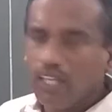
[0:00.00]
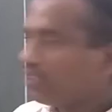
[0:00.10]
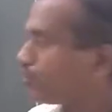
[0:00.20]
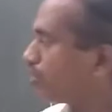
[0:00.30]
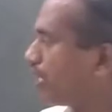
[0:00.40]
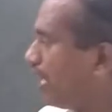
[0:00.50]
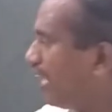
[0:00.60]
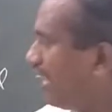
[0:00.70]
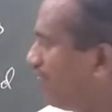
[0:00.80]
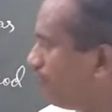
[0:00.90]
So
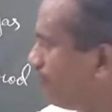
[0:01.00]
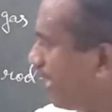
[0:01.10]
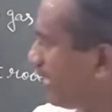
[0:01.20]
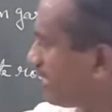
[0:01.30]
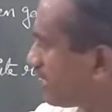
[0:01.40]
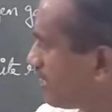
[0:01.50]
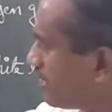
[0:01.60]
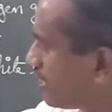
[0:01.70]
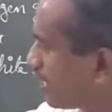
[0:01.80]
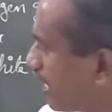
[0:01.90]
the wires
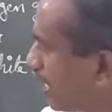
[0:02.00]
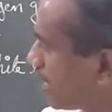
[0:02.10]
that are